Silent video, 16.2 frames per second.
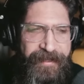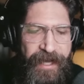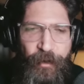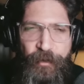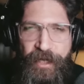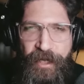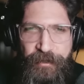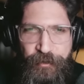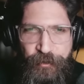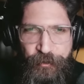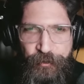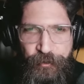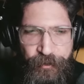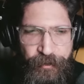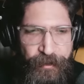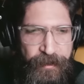how can
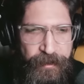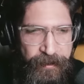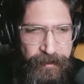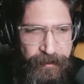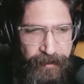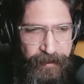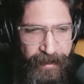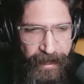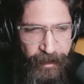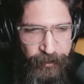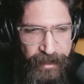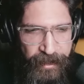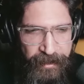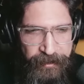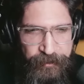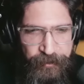you
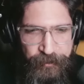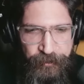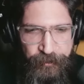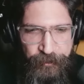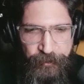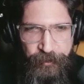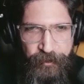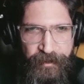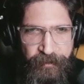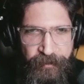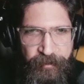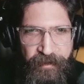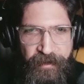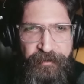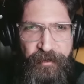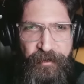do a
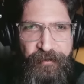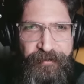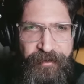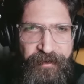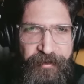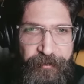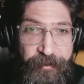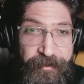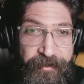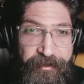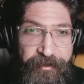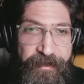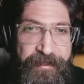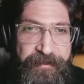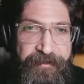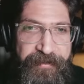press conference with a
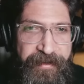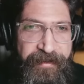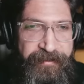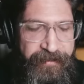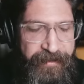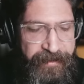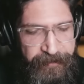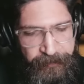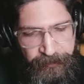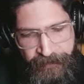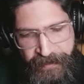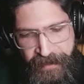straight face, right?